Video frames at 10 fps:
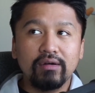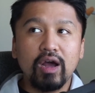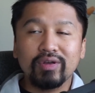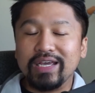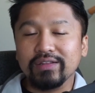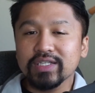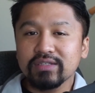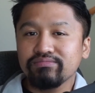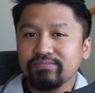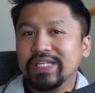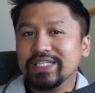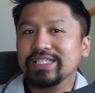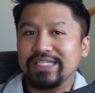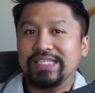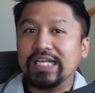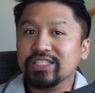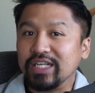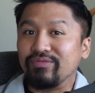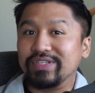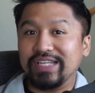okay, this this is
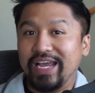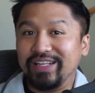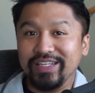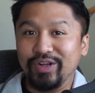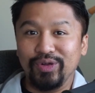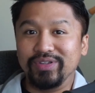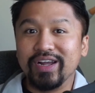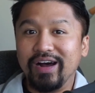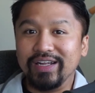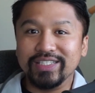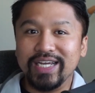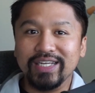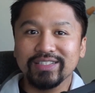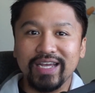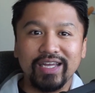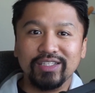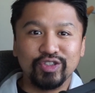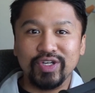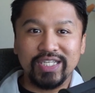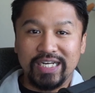essentially recycling old content and
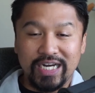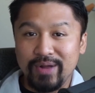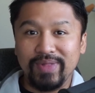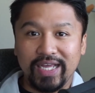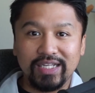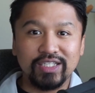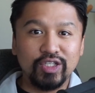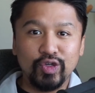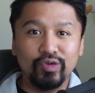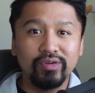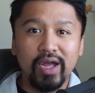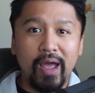dressing it up like it's new,